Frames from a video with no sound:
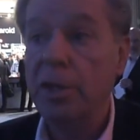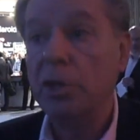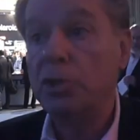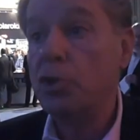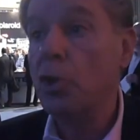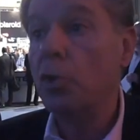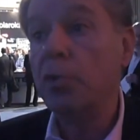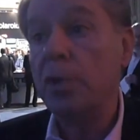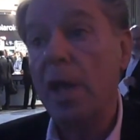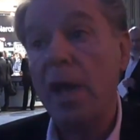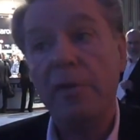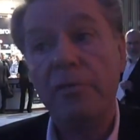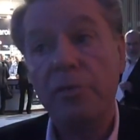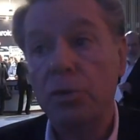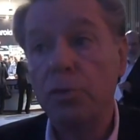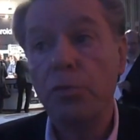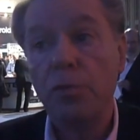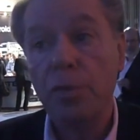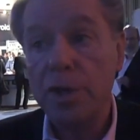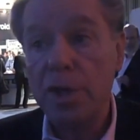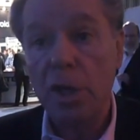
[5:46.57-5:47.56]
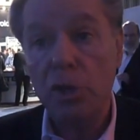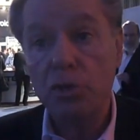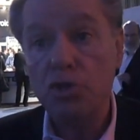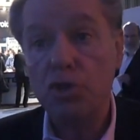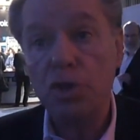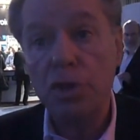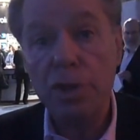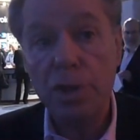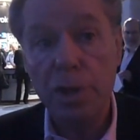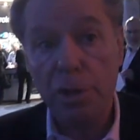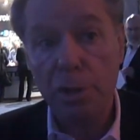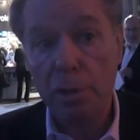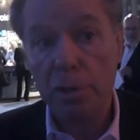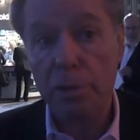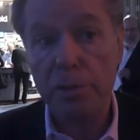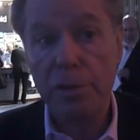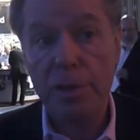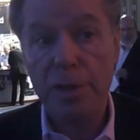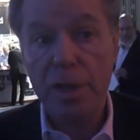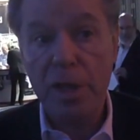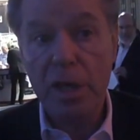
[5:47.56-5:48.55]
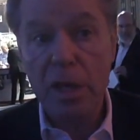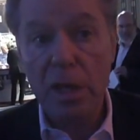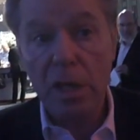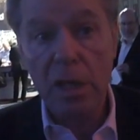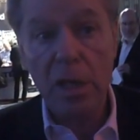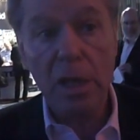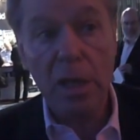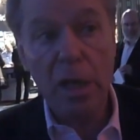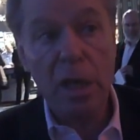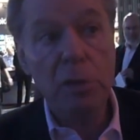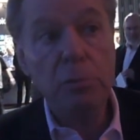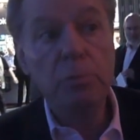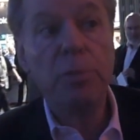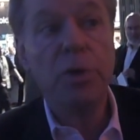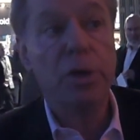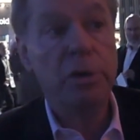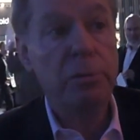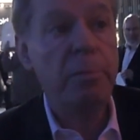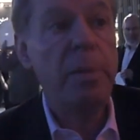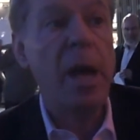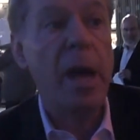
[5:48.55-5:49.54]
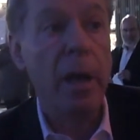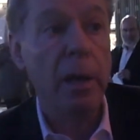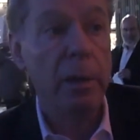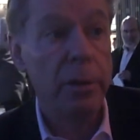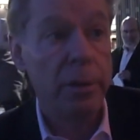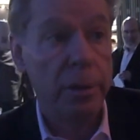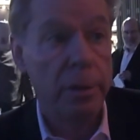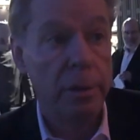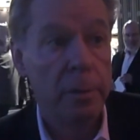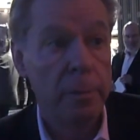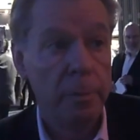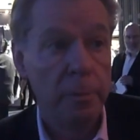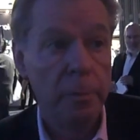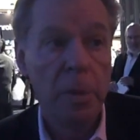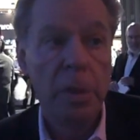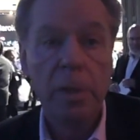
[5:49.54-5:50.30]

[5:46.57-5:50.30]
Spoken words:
They don't have to re-engineer the input path.